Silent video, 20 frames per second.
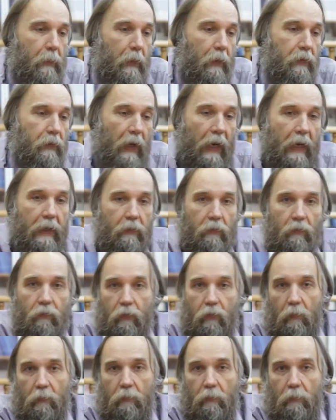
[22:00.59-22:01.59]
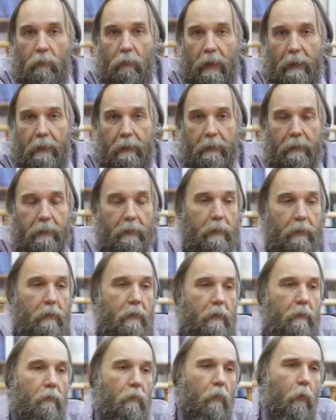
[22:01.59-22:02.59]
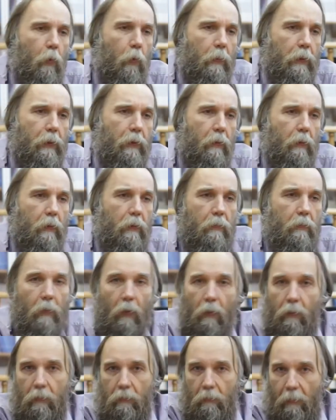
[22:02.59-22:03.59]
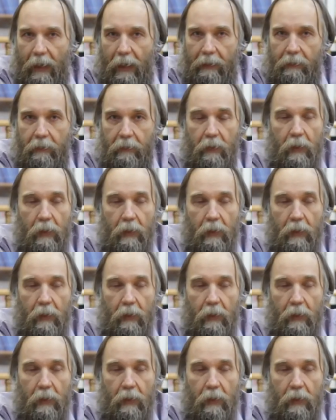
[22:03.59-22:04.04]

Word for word: tired from being woman or man.